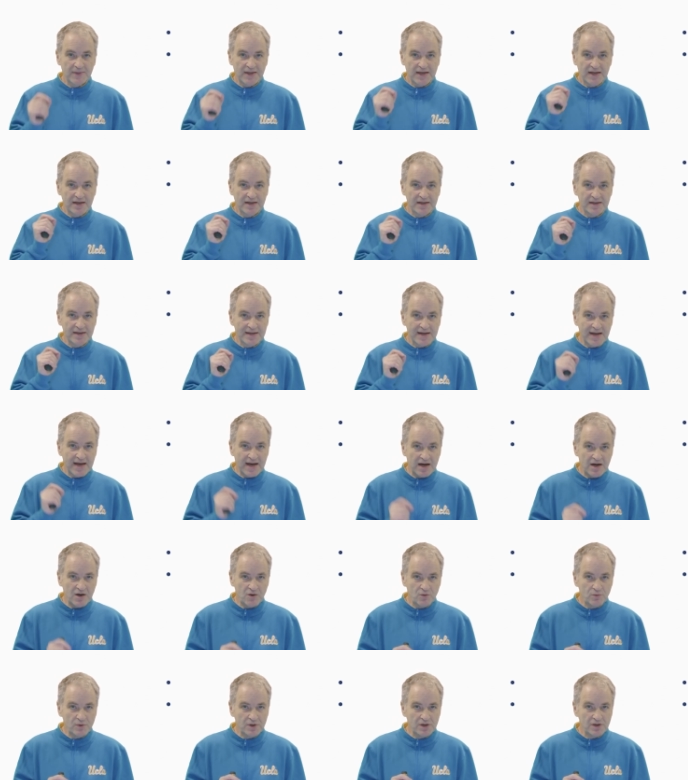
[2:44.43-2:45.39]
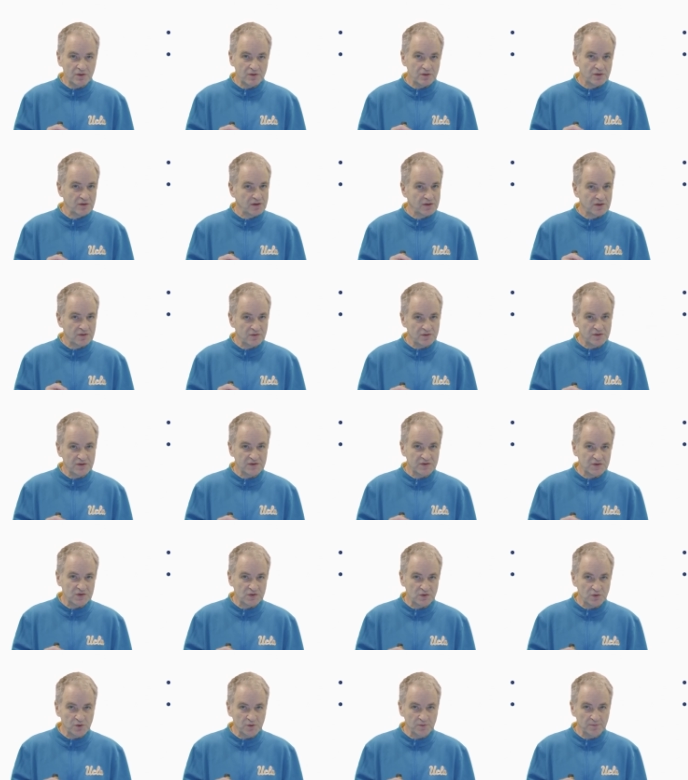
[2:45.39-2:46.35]
and now we're going to
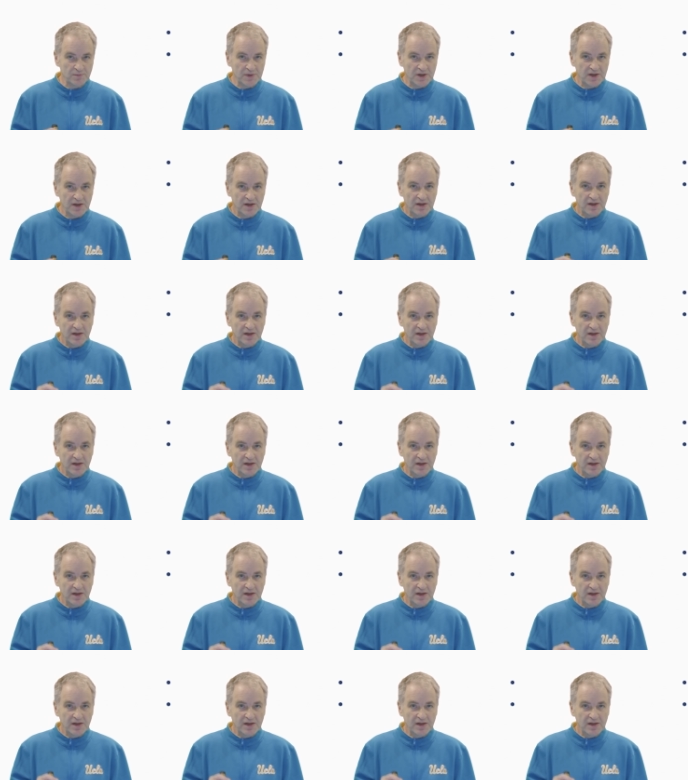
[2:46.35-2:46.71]
assume